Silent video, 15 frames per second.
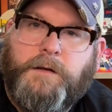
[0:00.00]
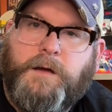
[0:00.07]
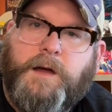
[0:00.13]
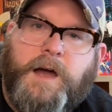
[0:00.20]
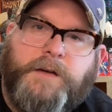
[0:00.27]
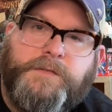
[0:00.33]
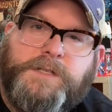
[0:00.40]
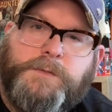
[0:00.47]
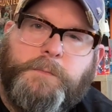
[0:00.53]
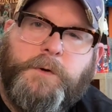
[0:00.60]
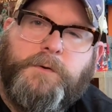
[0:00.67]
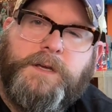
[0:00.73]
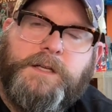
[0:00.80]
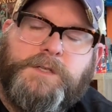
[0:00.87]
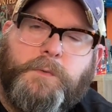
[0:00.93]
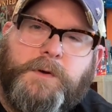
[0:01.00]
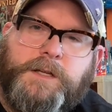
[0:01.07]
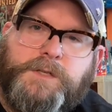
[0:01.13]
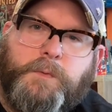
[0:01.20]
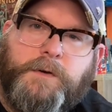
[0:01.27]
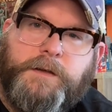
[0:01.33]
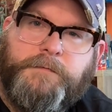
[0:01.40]
Have a spooky
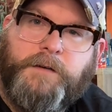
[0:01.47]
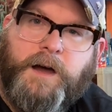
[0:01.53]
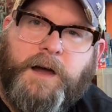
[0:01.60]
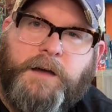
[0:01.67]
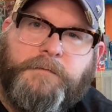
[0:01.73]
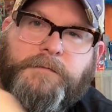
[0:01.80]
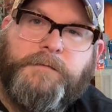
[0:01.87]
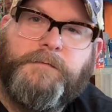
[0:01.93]
2025.